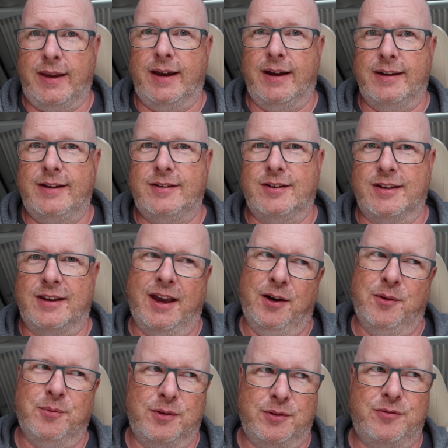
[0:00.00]
I need to get
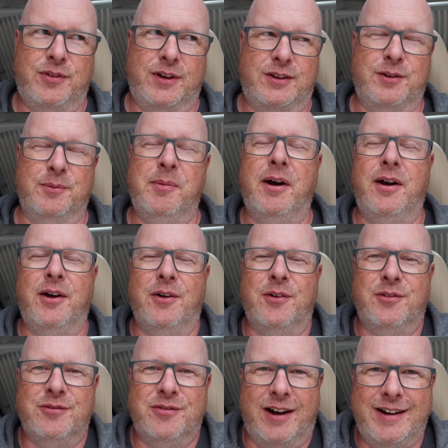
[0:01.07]
on with fixing my
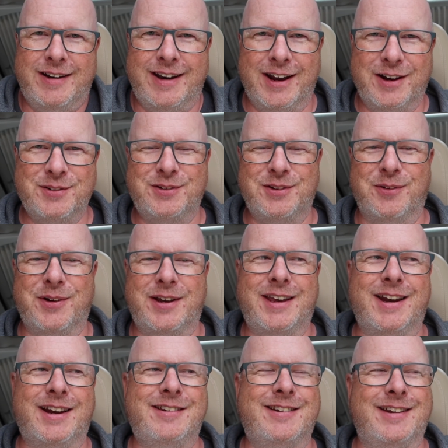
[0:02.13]
own van now so we
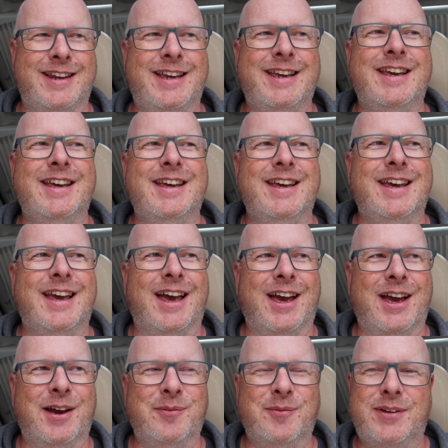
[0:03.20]
can actually
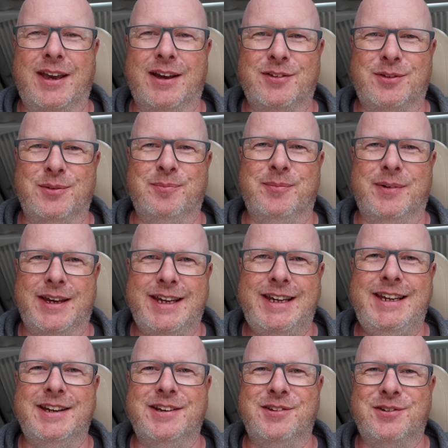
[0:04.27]
get some
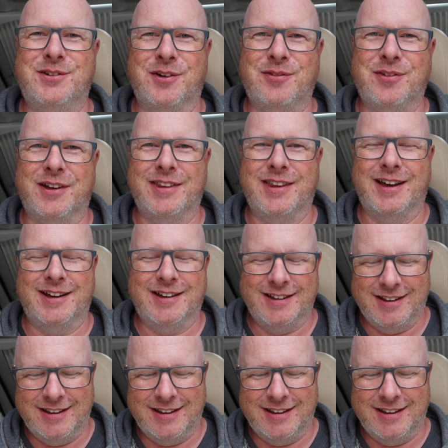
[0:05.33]
heat and stuff like that.